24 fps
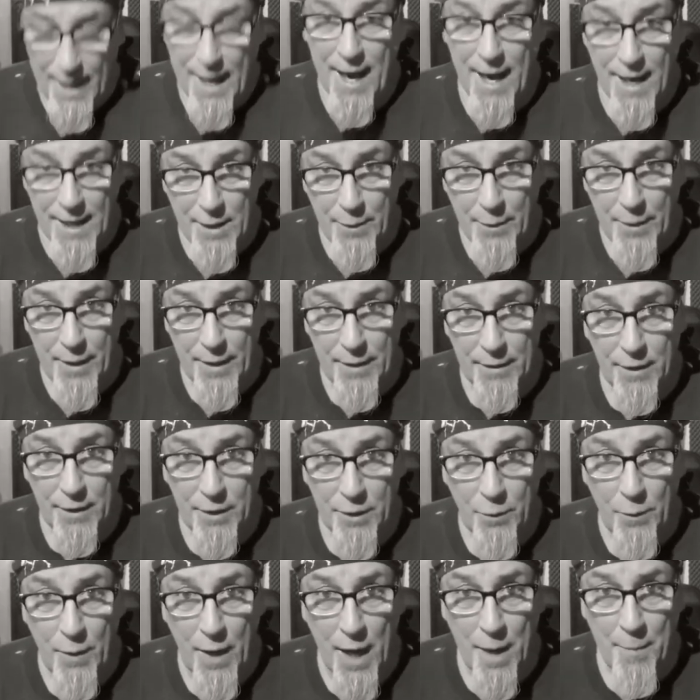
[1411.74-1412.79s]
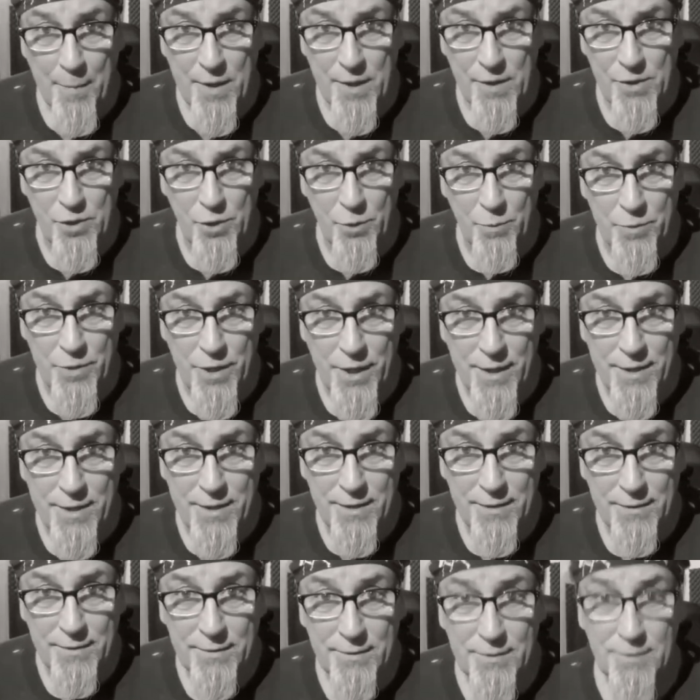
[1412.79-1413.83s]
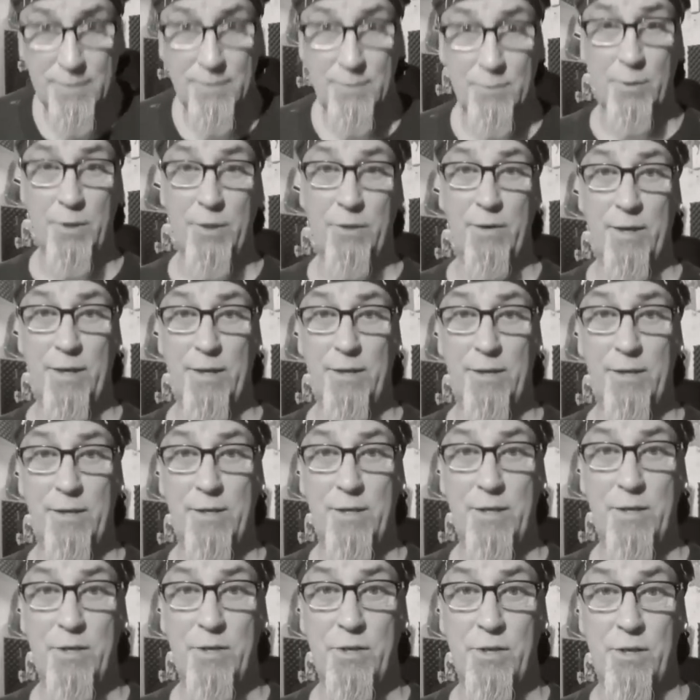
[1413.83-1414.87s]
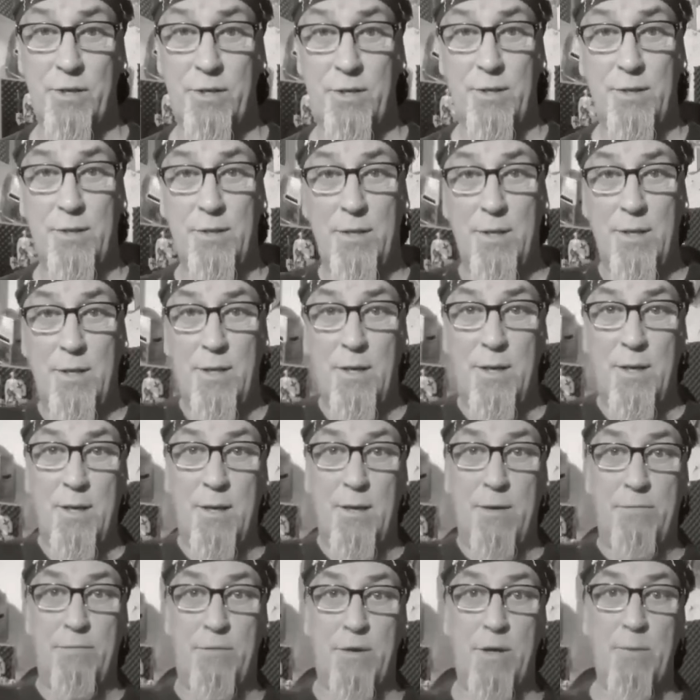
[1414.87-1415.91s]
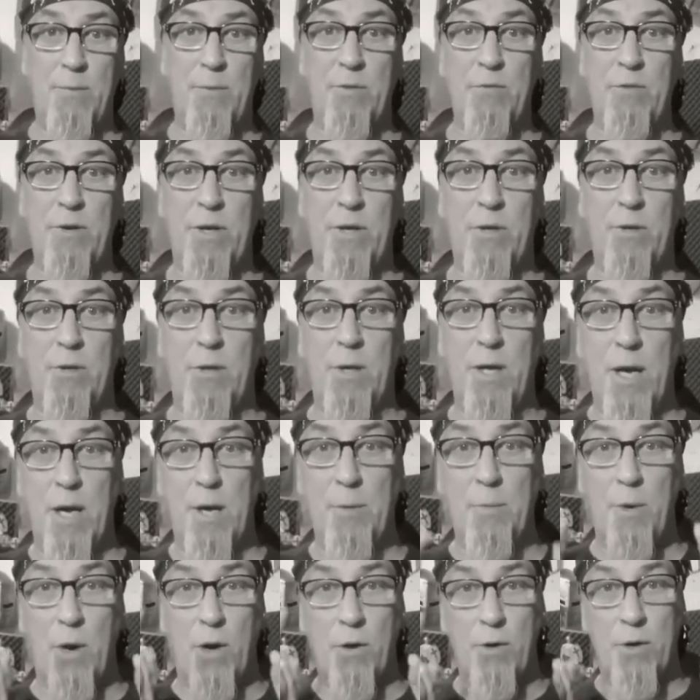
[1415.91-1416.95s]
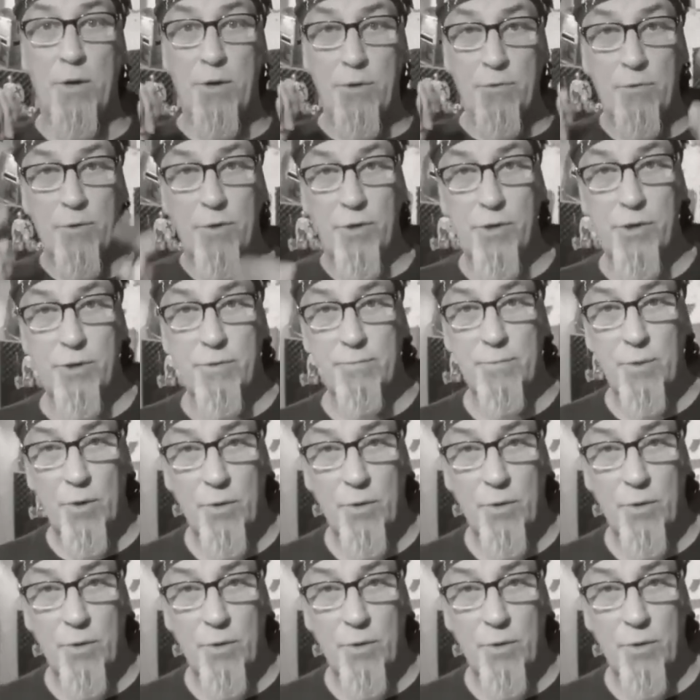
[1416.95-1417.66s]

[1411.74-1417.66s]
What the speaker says: Anyway, I know a happier subject. What do you reckon of the t-shirt? Frank Marino and Mahogany Rush.